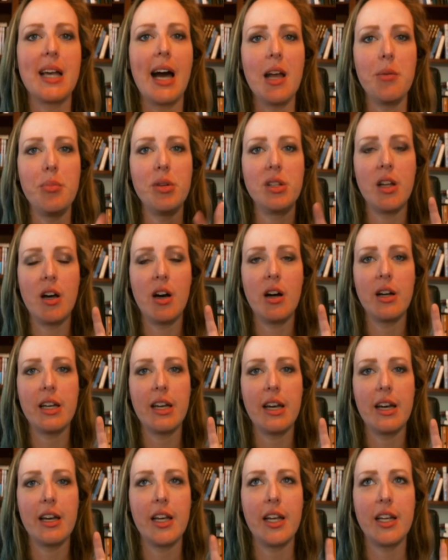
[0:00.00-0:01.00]
I belong,
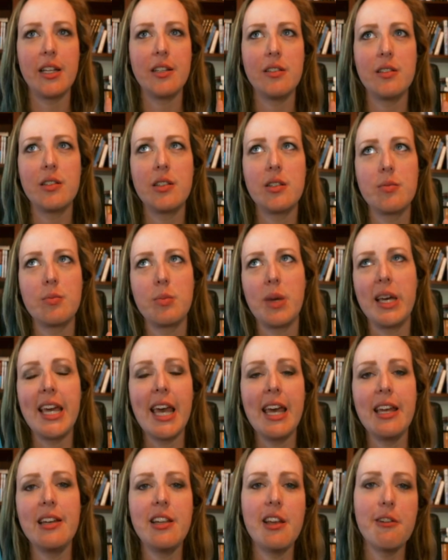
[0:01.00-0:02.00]
and
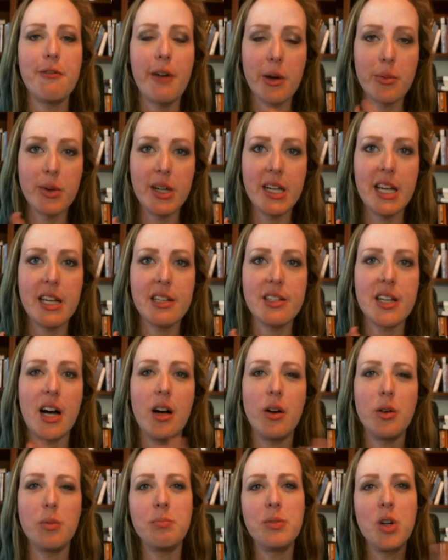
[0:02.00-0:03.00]
again, if I read it,
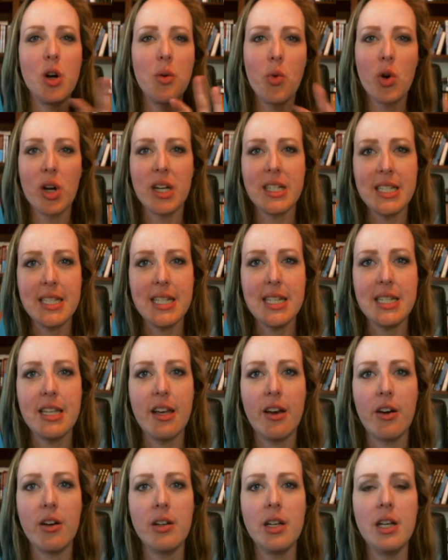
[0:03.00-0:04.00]
I'll go more into
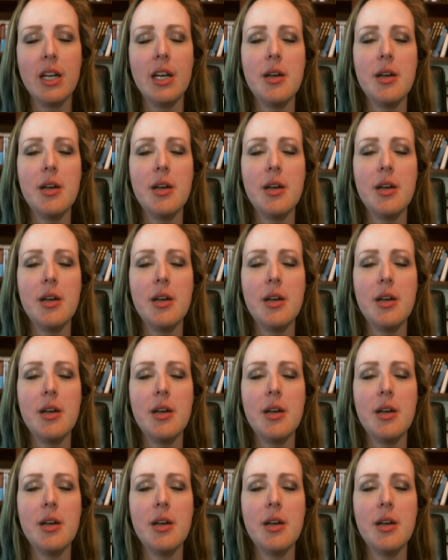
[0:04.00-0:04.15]
detail.